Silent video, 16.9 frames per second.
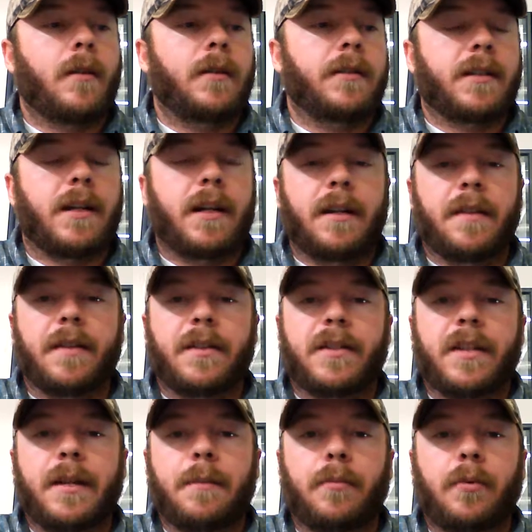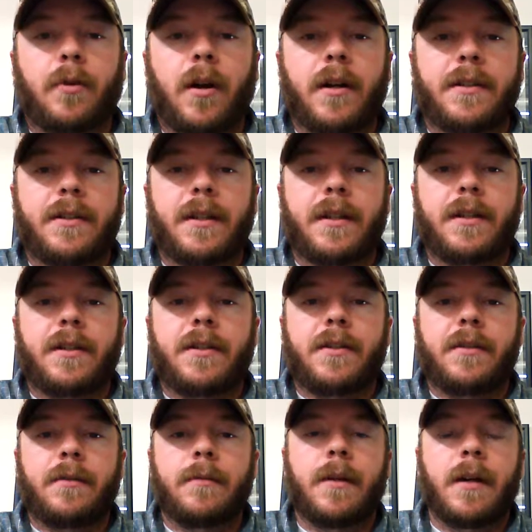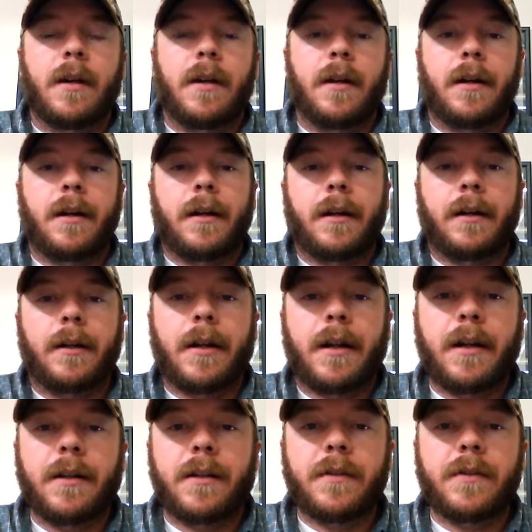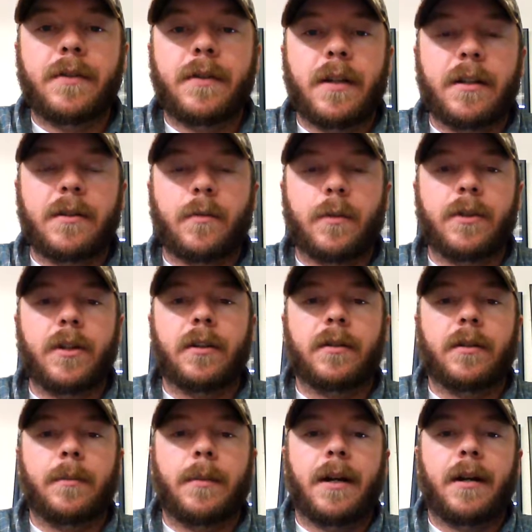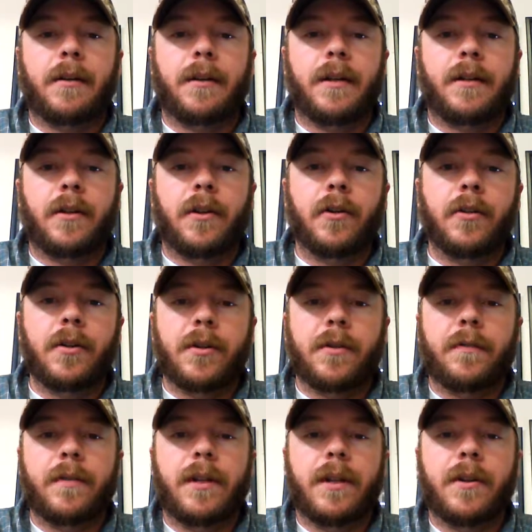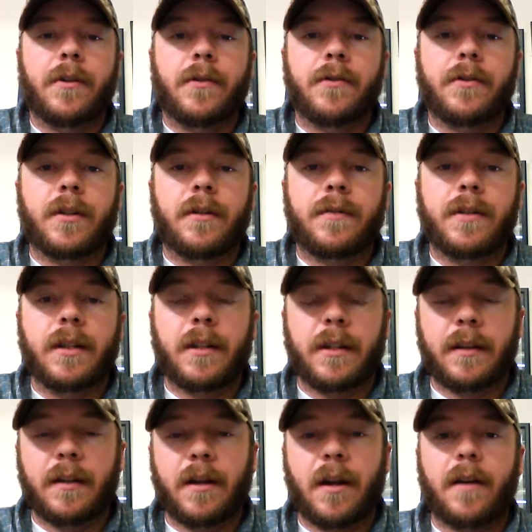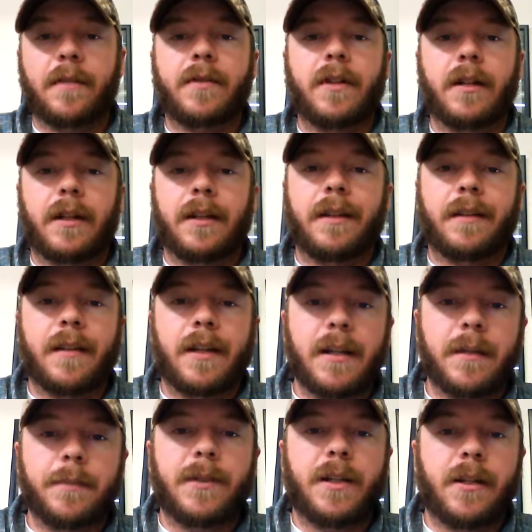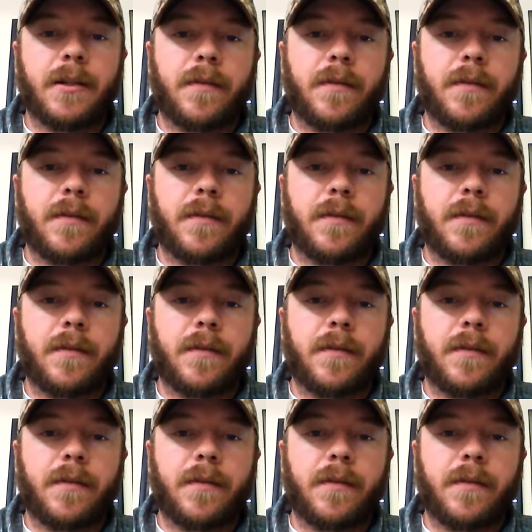It's kind of the same process as we talked about in earlier videos of setting the offset, getting the empty inch